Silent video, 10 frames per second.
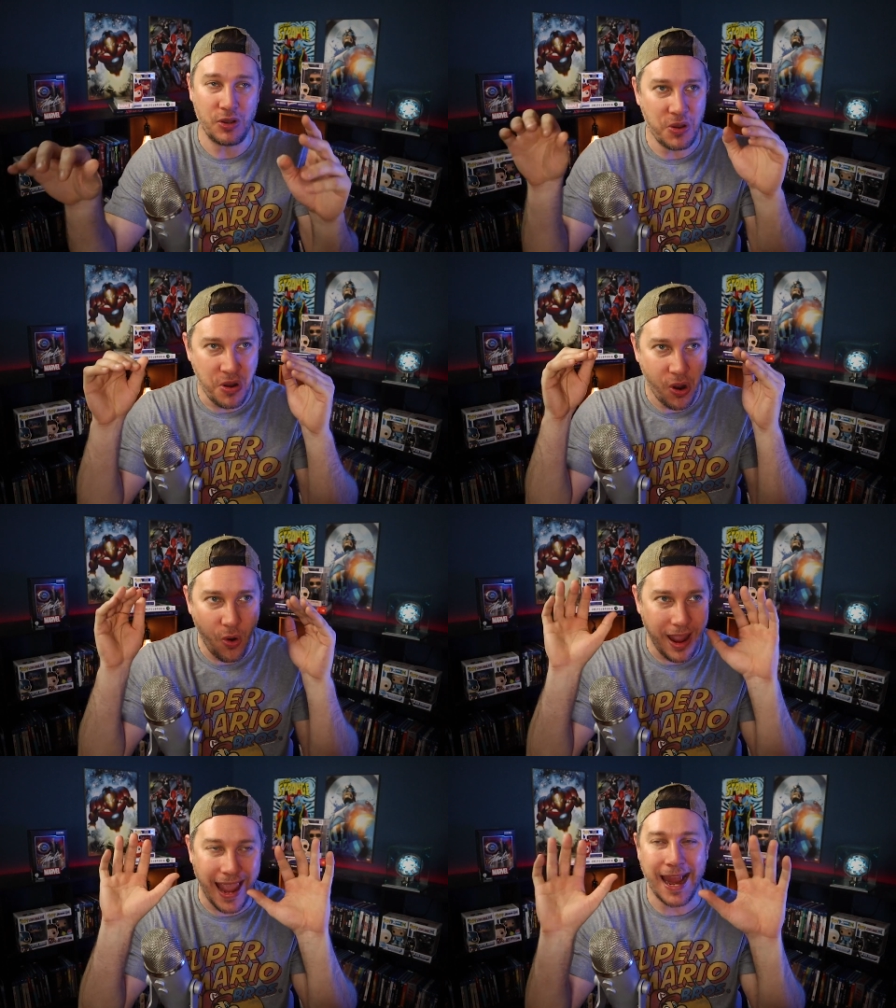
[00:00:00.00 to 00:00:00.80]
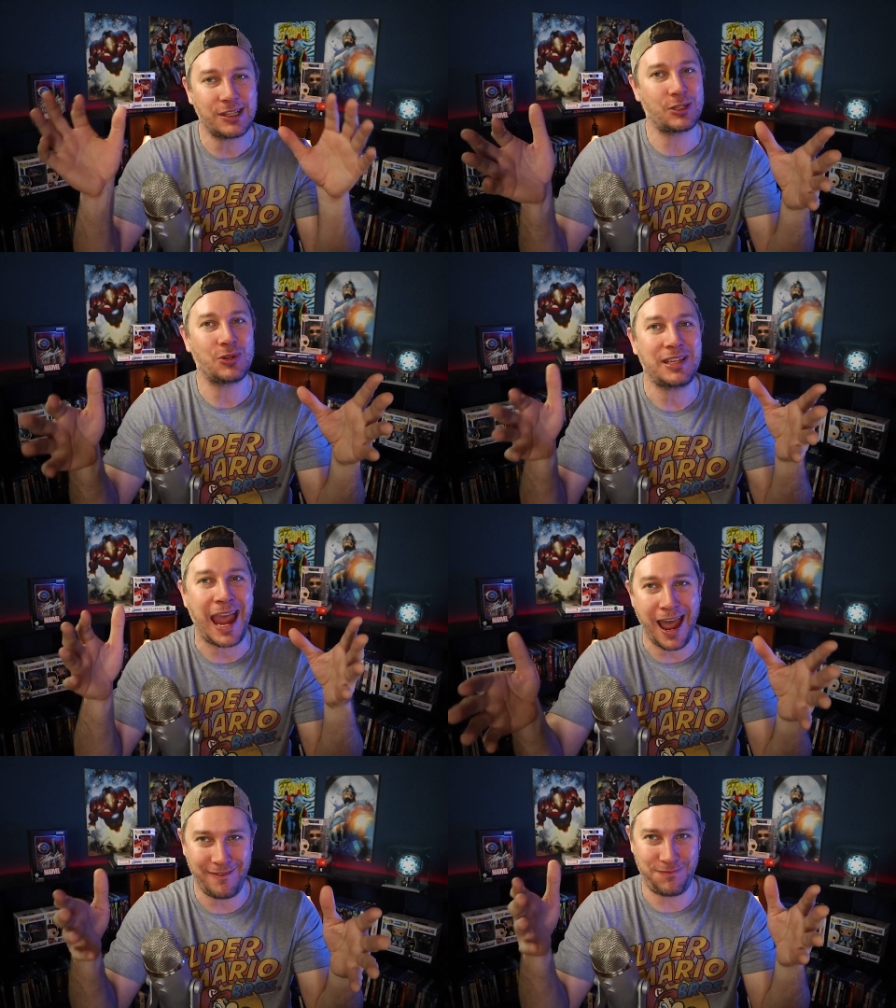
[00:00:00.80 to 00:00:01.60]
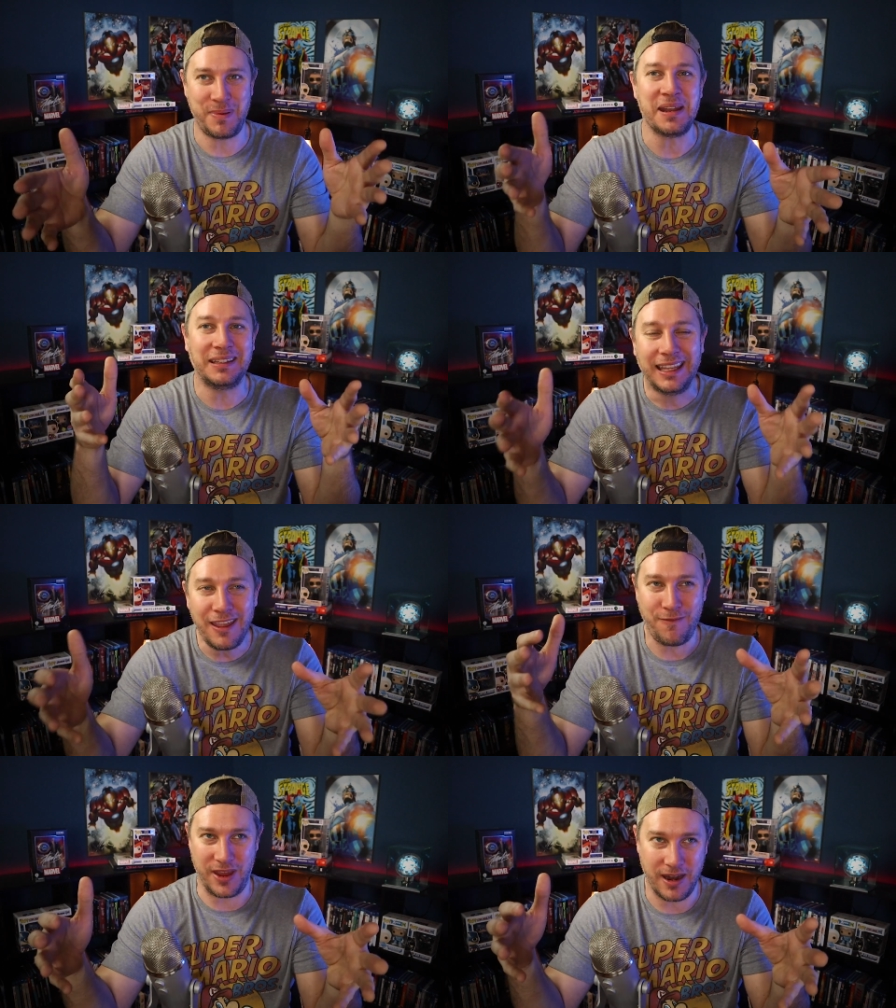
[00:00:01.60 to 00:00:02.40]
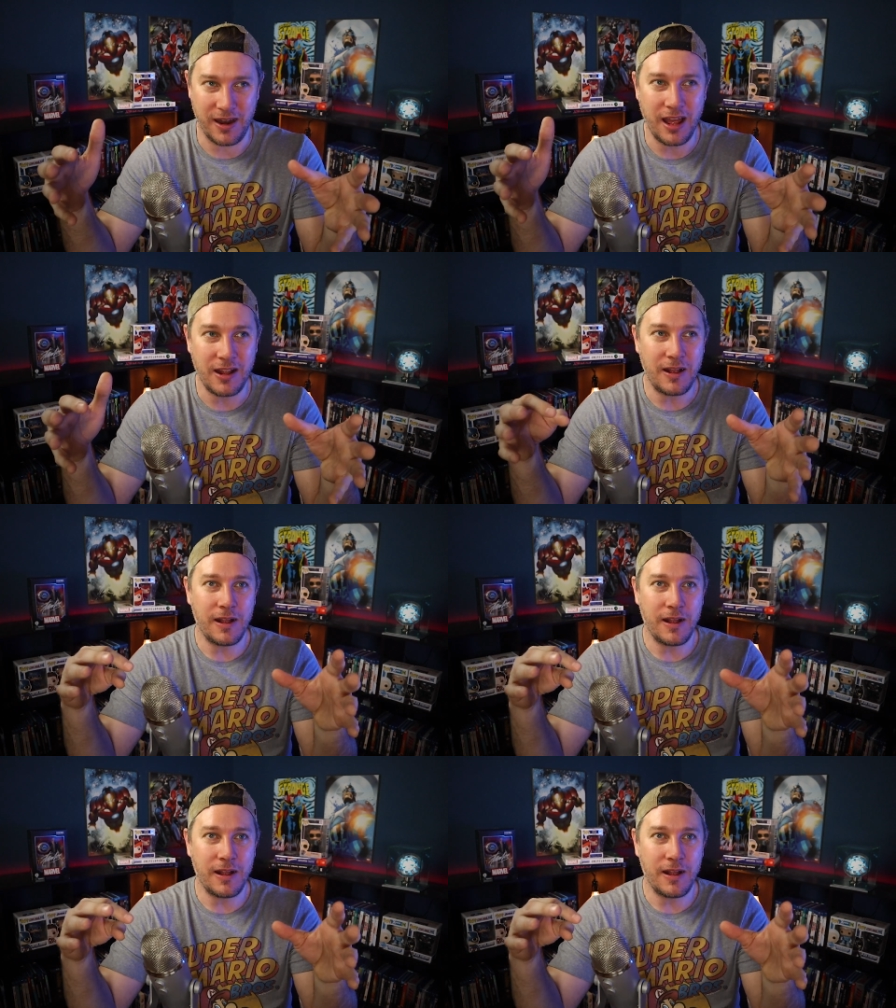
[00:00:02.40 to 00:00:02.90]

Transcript: No answers have been given,